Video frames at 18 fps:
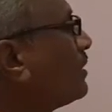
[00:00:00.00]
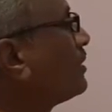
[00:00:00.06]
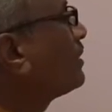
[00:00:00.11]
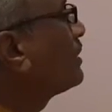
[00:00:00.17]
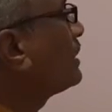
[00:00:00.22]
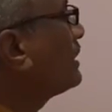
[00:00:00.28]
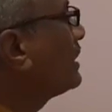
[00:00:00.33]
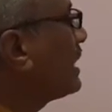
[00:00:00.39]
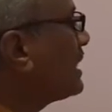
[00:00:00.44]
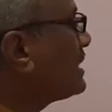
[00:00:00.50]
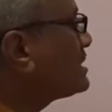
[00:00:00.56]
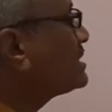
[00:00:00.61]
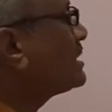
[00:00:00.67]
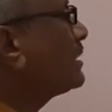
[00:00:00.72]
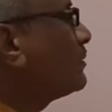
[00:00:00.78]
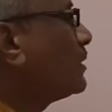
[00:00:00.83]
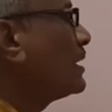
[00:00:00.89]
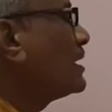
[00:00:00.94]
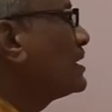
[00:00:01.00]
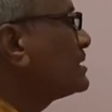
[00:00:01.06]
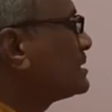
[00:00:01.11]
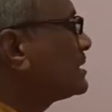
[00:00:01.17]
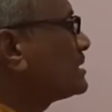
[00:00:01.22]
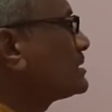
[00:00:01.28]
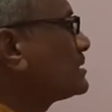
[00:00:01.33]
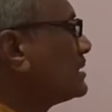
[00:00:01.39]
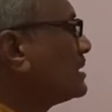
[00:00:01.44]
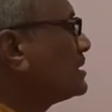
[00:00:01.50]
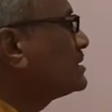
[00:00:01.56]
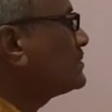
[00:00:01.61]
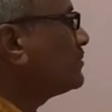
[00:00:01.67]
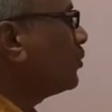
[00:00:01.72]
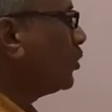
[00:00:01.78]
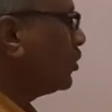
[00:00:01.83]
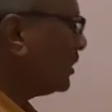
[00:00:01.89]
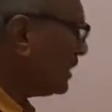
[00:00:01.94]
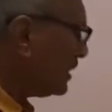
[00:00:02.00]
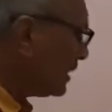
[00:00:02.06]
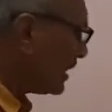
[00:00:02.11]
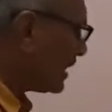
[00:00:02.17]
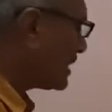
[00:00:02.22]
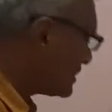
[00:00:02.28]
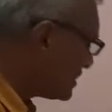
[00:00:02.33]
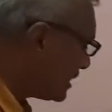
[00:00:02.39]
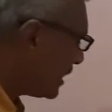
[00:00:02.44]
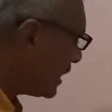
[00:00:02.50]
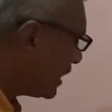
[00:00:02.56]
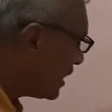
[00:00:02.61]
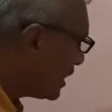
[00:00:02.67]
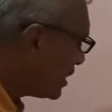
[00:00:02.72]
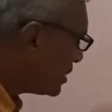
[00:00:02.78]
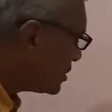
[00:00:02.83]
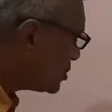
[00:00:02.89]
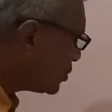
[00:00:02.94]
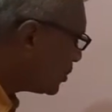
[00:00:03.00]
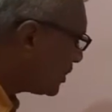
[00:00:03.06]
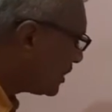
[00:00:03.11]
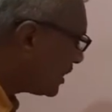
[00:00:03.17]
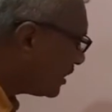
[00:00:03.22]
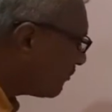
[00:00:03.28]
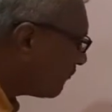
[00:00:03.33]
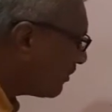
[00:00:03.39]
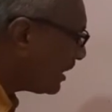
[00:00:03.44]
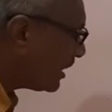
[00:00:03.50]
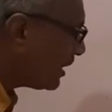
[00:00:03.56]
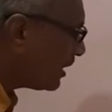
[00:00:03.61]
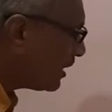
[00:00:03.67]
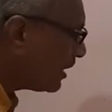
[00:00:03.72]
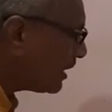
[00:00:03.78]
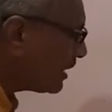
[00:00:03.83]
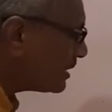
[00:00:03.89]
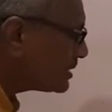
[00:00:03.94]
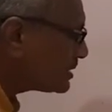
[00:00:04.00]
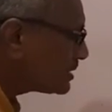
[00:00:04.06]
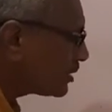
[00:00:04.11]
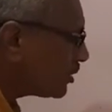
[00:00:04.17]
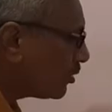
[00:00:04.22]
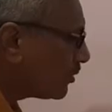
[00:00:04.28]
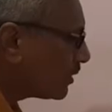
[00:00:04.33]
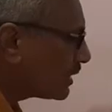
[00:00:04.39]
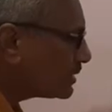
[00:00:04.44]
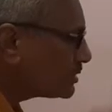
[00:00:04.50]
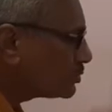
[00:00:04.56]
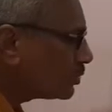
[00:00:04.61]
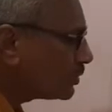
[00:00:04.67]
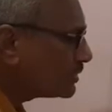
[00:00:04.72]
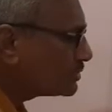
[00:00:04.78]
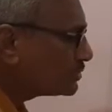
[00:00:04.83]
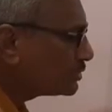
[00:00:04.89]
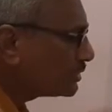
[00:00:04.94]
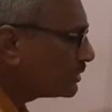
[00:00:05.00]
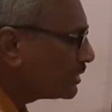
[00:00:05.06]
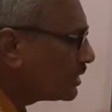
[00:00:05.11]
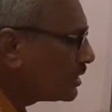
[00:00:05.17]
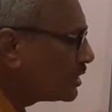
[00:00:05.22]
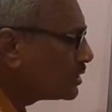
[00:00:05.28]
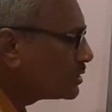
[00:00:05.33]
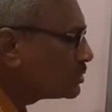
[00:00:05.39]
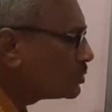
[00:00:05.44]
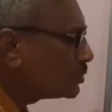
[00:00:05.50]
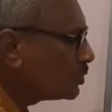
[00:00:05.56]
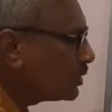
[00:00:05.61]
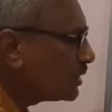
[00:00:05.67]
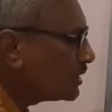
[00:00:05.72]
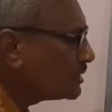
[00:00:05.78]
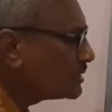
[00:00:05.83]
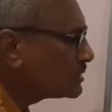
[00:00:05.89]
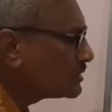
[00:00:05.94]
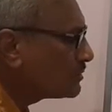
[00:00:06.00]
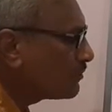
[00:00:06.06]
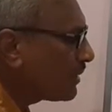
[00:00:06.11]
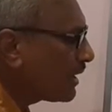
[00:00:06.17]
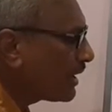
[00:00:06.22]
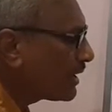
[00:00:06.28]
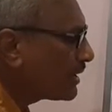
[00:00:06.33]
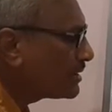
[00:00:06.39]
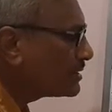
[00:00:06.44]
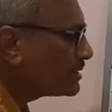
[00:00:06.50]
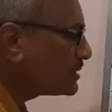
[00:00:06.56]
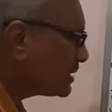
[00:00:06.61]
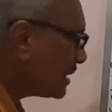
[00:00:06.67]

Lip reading: Girase, yes, this Mohan Girase to convey his congratulations to his parents